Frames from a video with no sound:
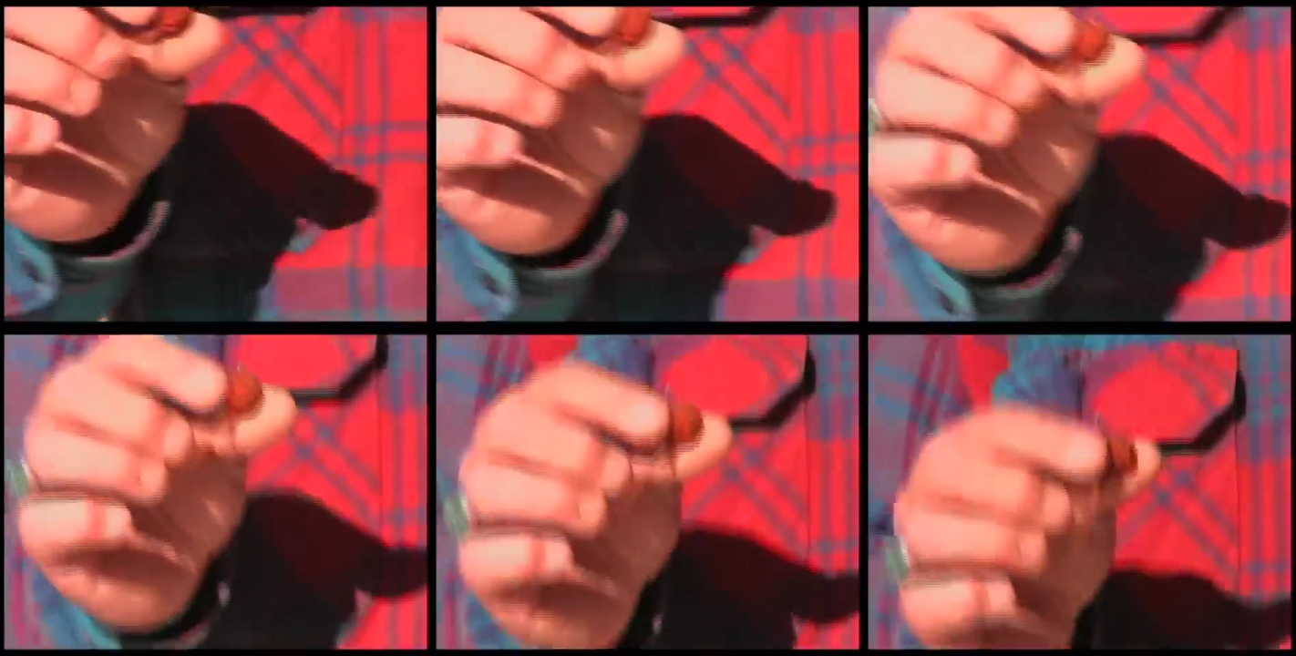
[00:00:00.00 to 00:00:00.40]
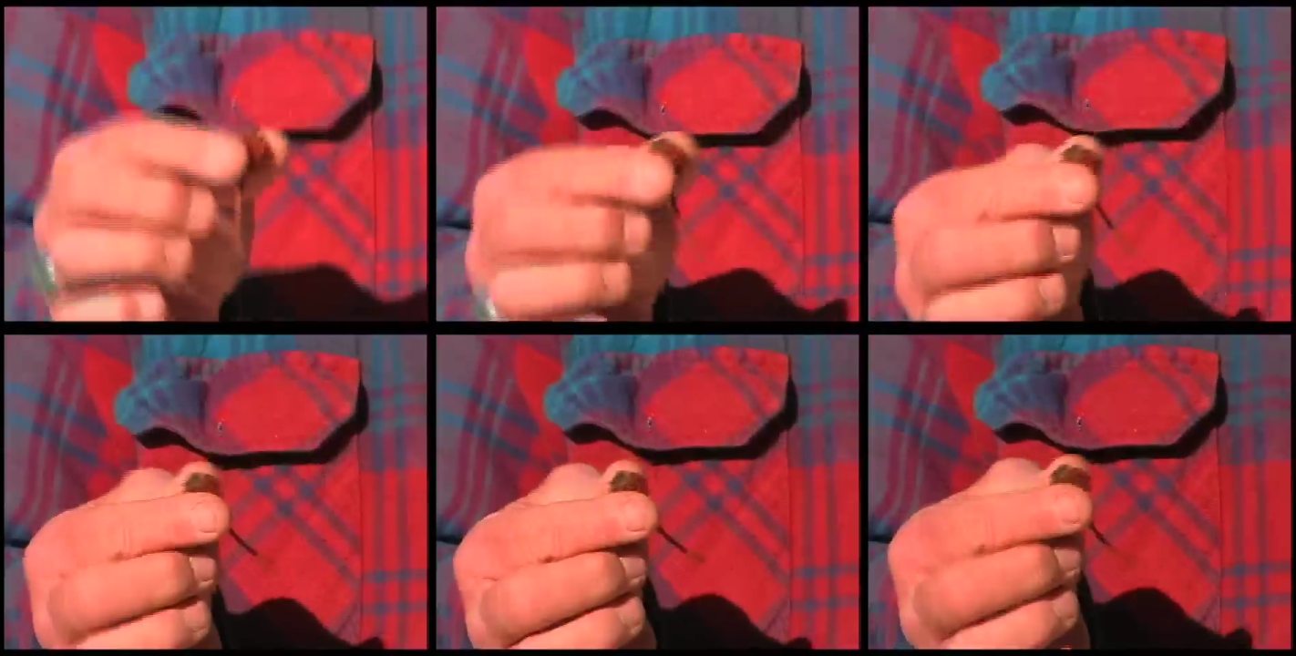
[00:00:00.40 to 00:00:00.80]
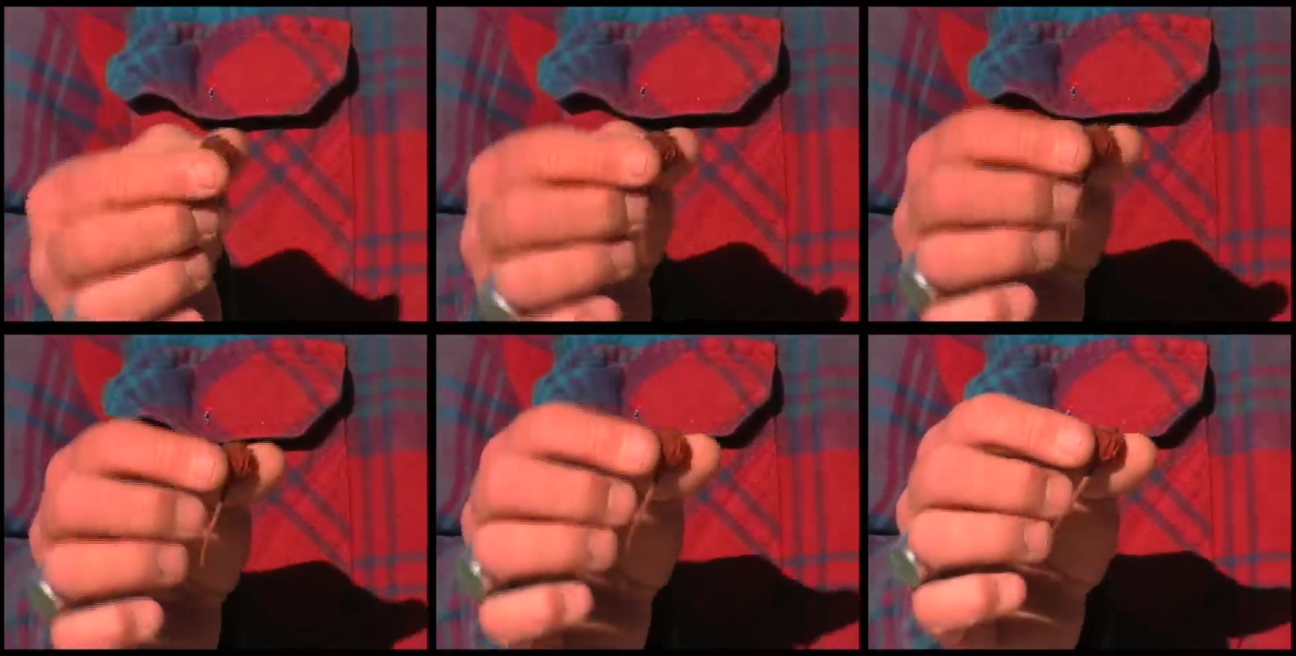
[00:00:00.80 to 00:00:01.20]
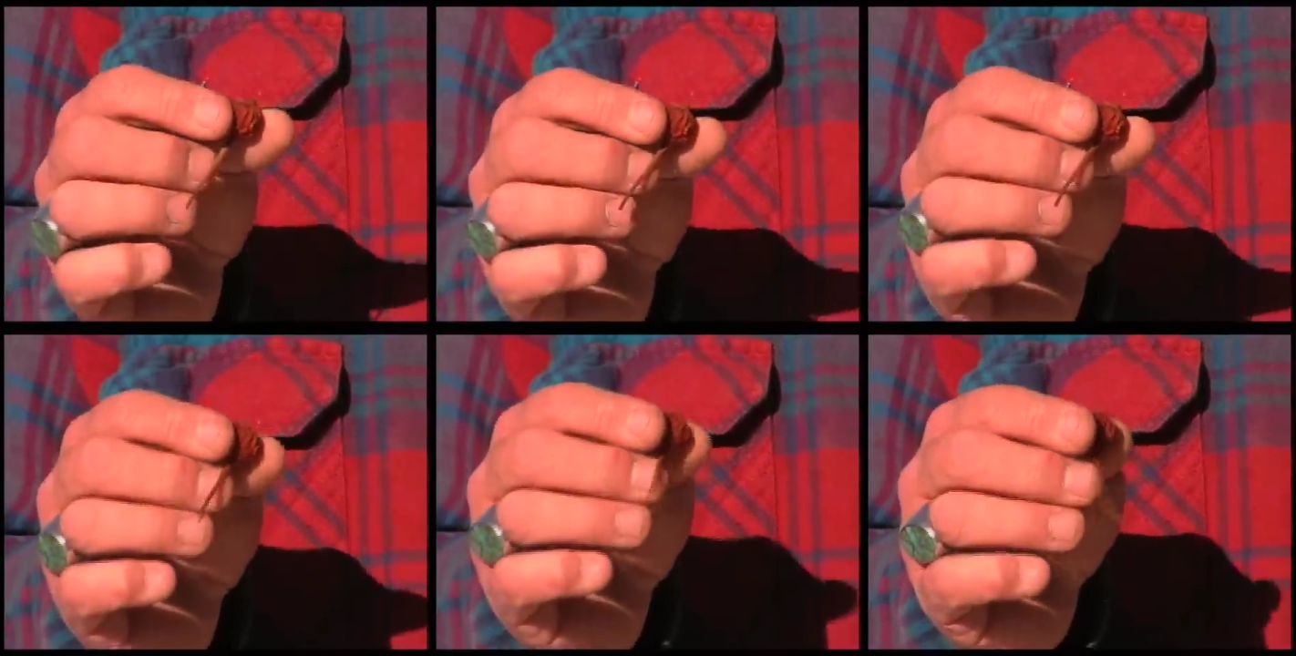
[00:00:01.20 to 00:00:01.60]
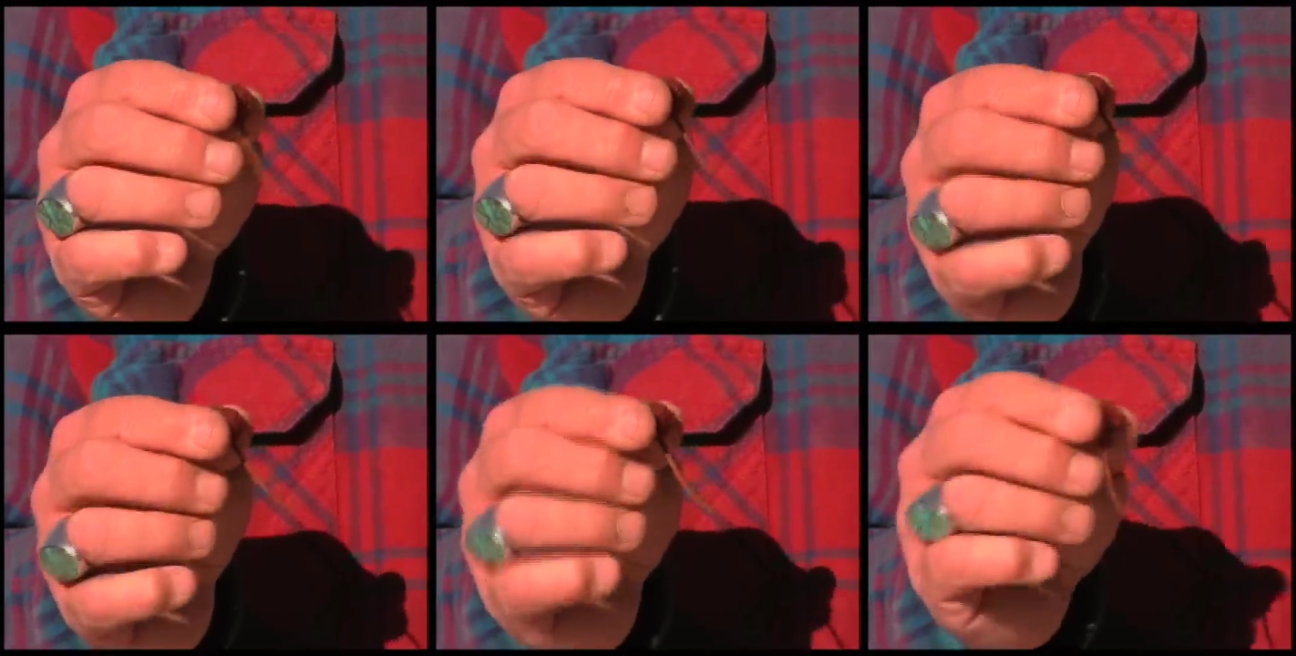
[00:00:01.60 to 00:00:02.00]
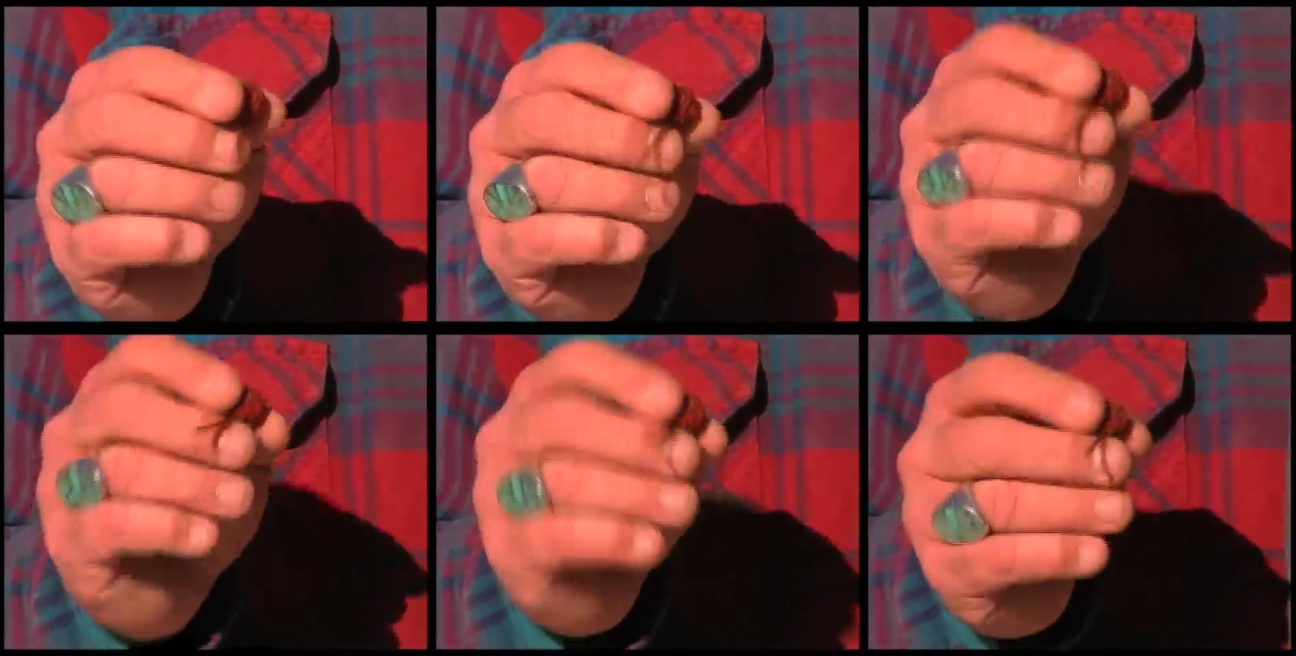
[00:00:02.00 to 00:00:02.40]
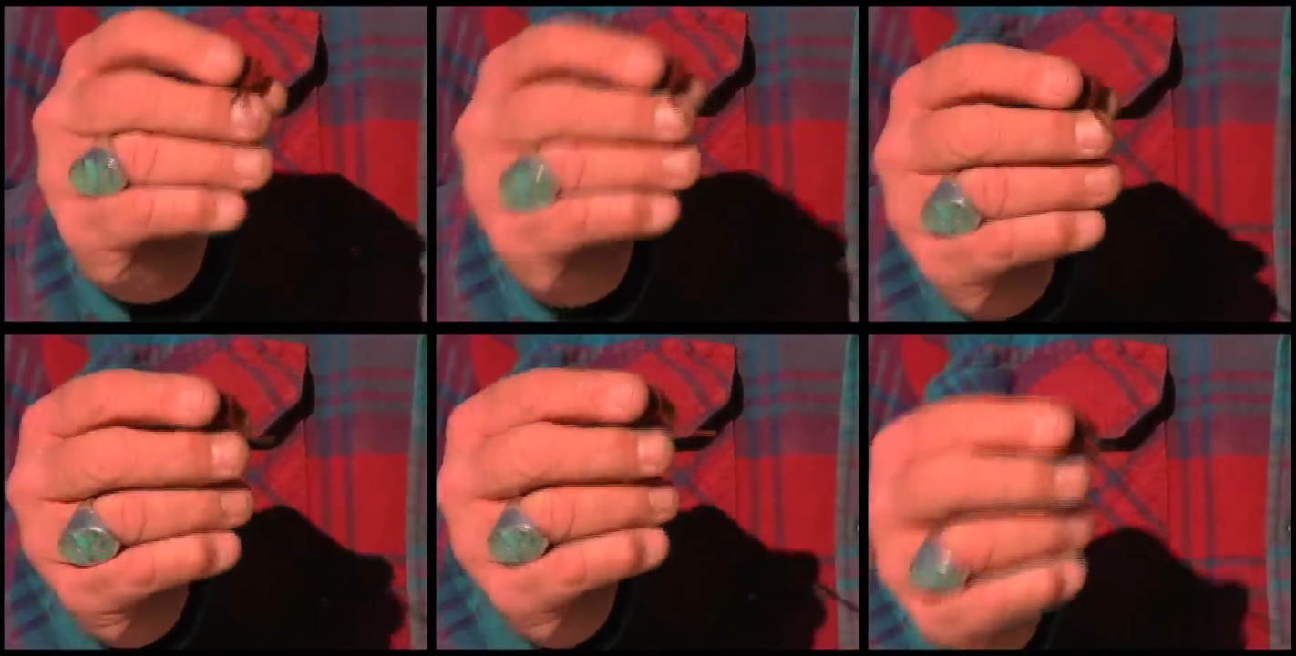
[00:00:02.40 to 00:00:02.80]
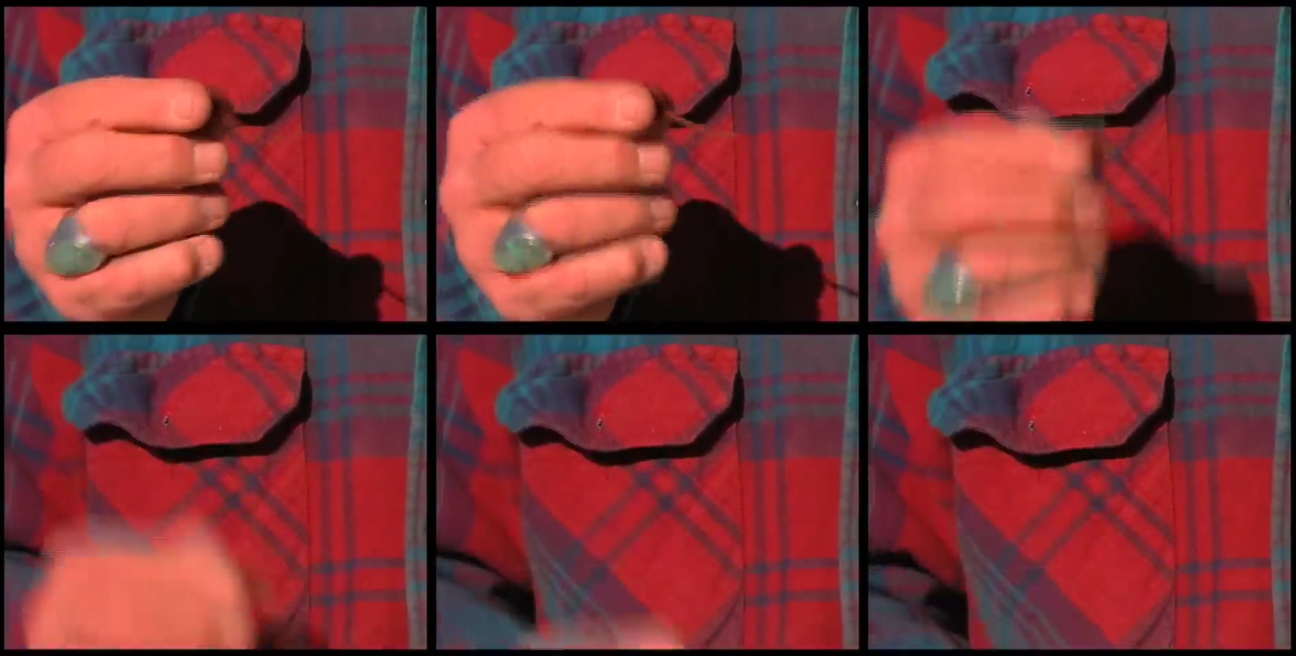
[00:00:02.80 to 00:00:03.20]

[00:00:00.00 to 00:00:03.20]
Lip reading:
No face is visible, so there are no lips to read.